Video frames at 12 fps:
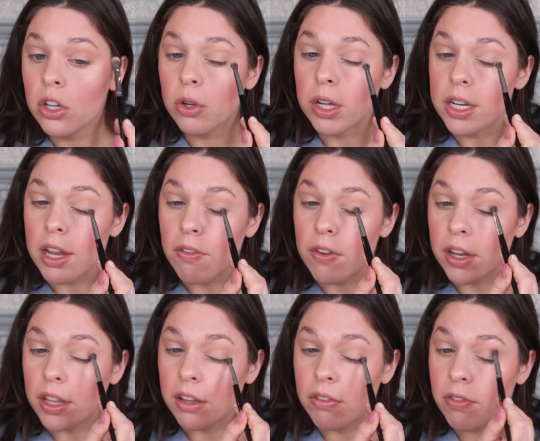you can
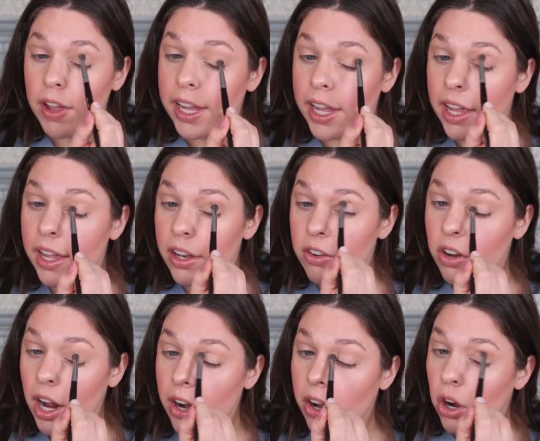definitely fake it and
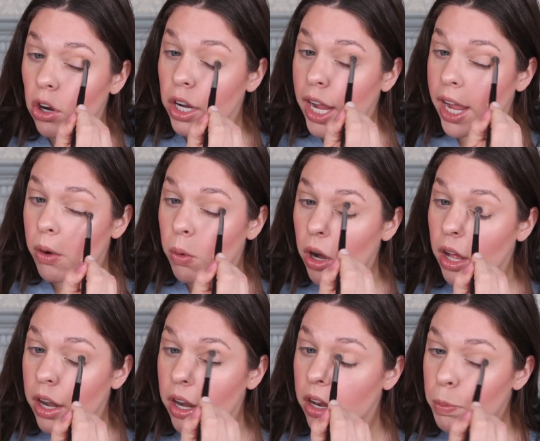try to create
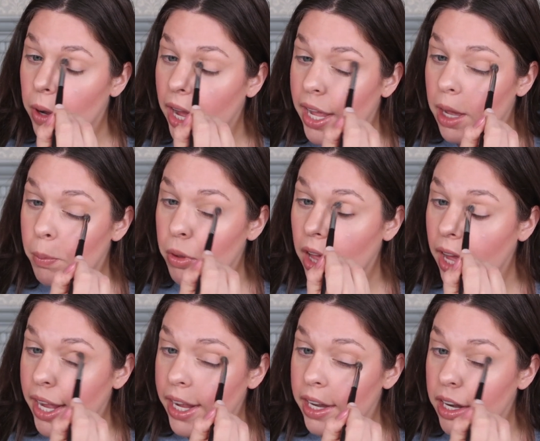one by
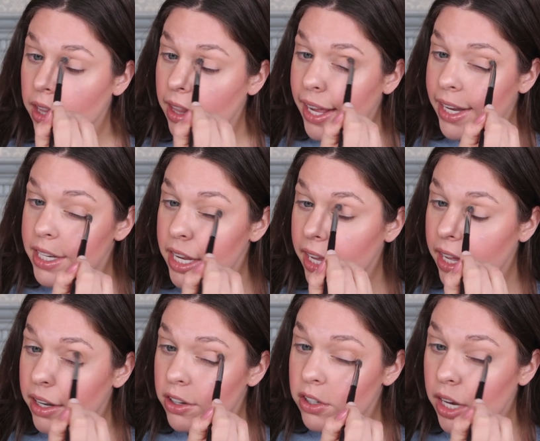applying a light
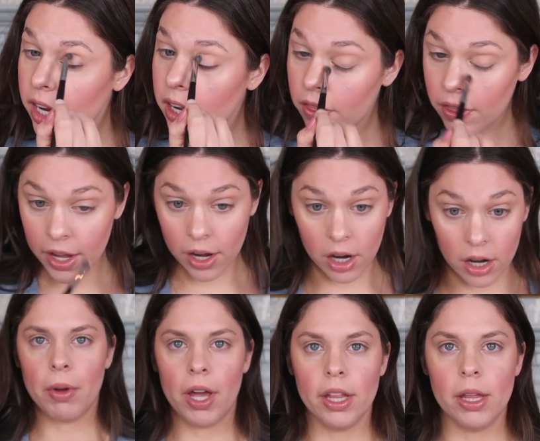tan shade there.
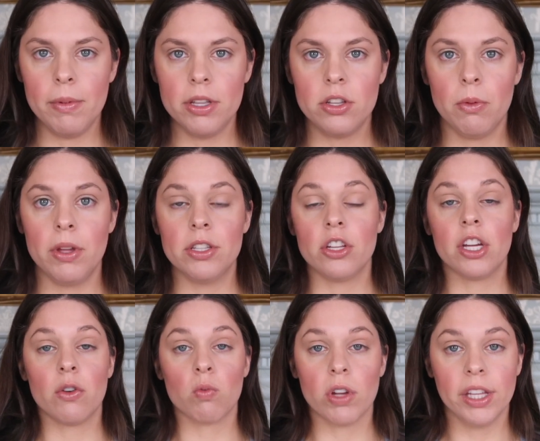But let me zoom in so you
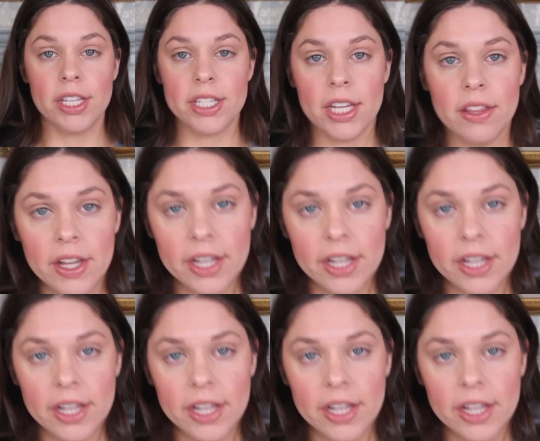can really see